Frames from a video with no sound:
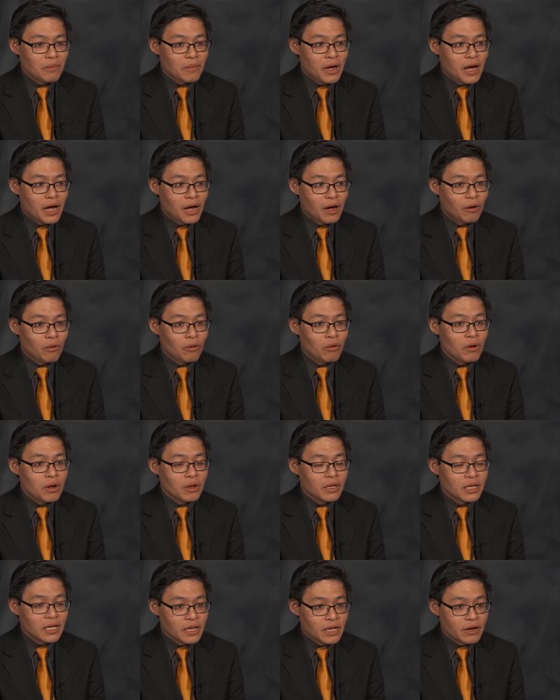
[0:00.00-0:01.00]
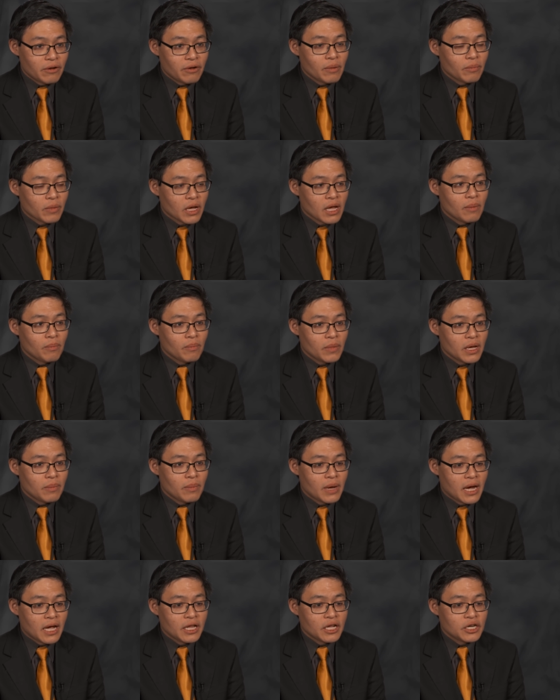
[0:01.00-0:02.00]
how delirium can be
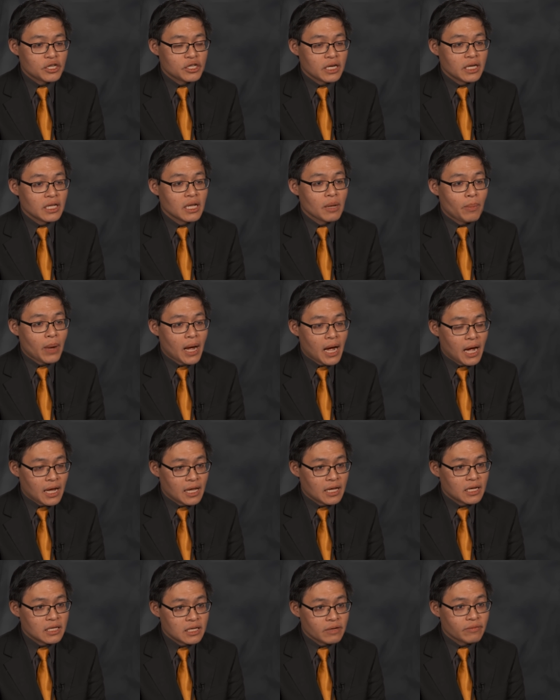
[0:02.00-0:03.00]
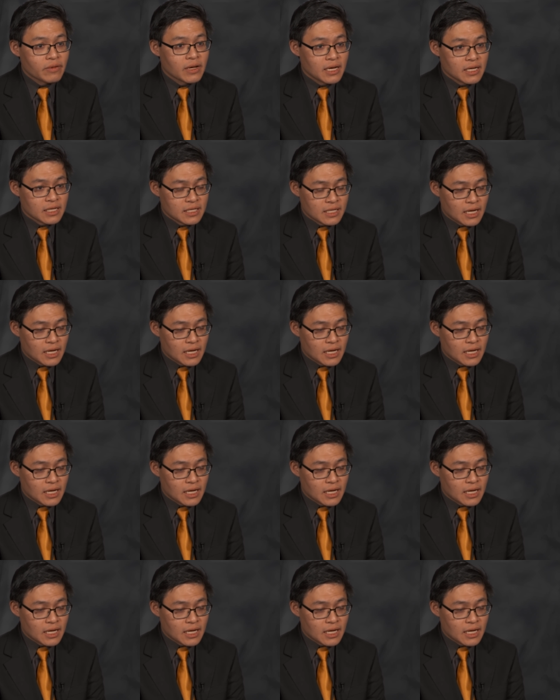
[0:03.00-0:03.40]
managed in the palliative care